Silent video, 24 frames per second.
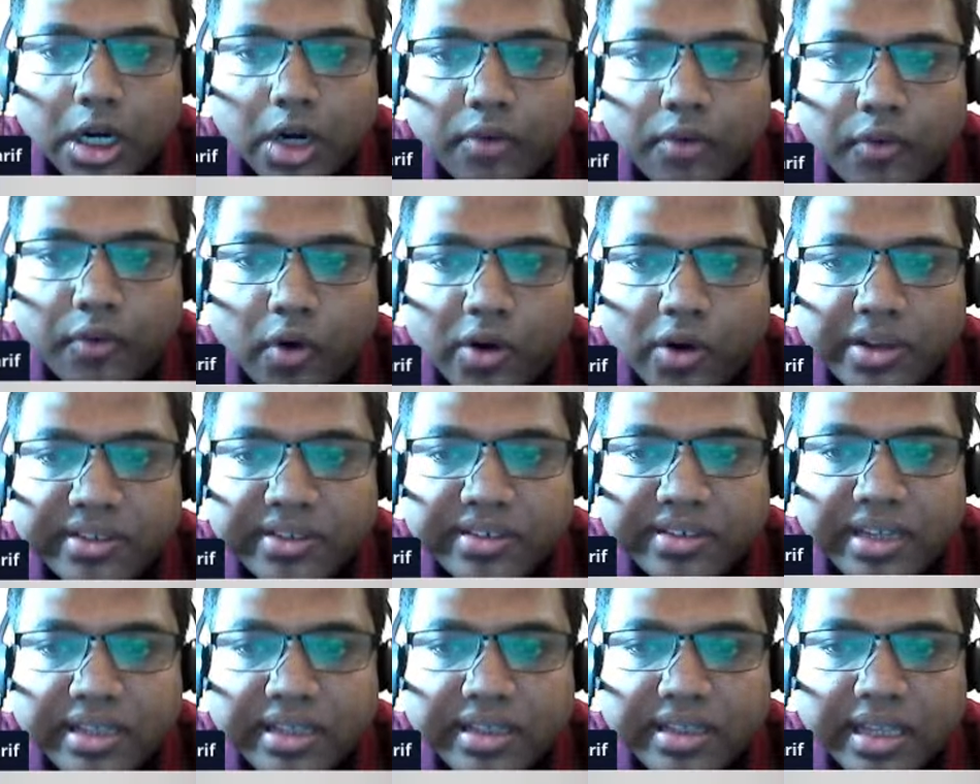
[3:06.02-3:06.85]

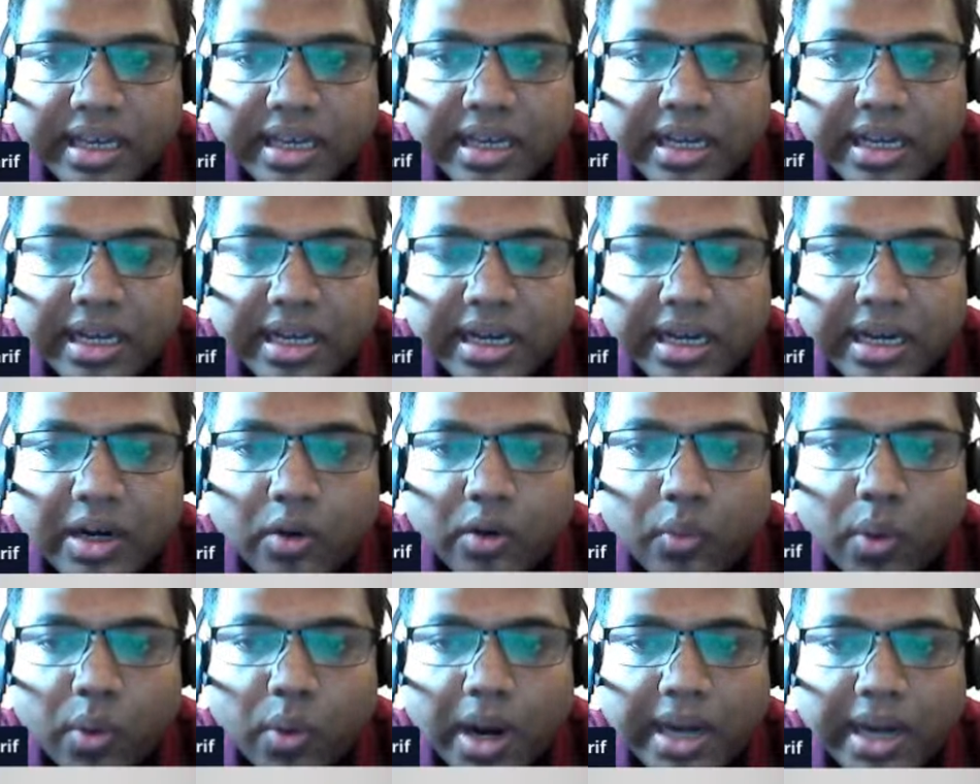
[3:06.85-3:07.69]
forest and the
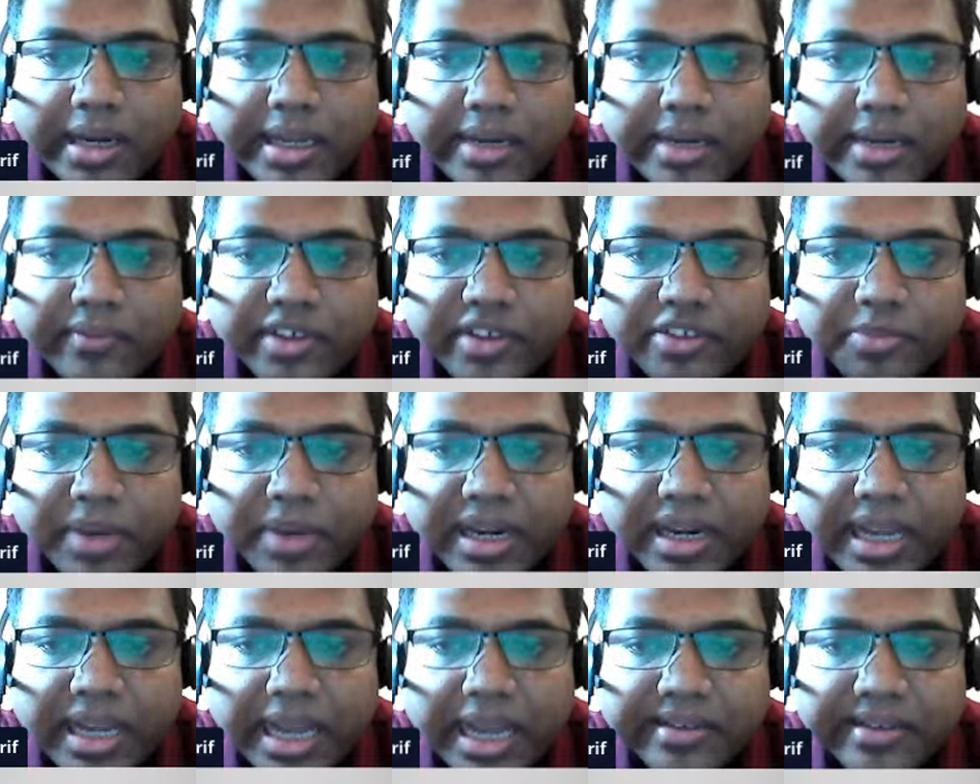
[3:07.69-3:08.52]
wild
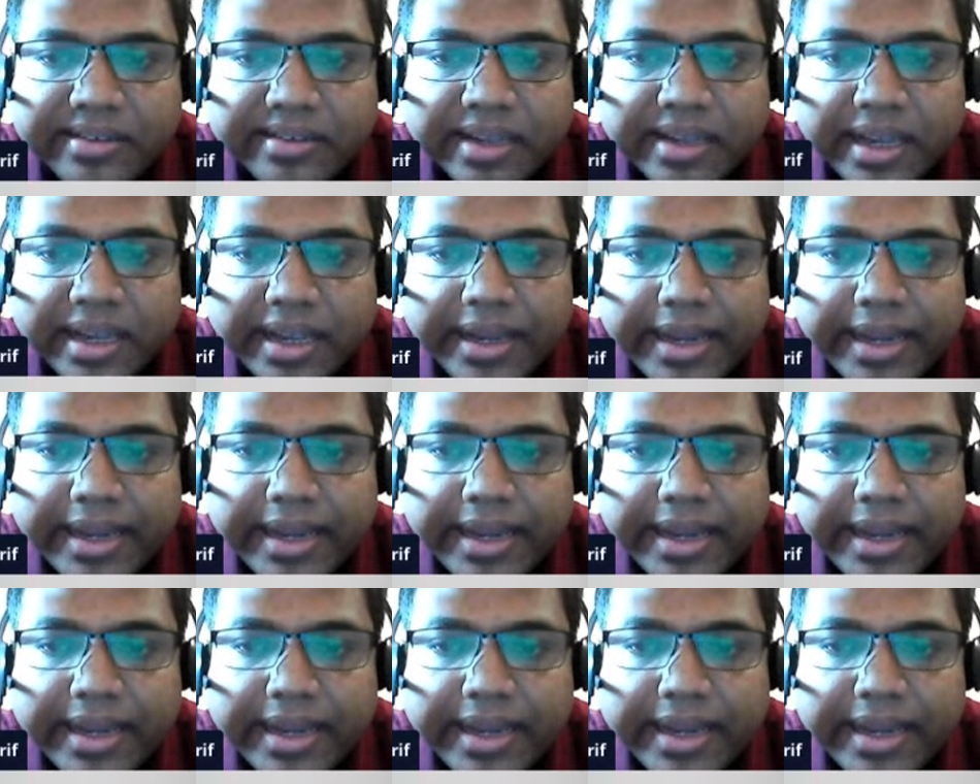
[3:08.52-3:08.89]
investment lands.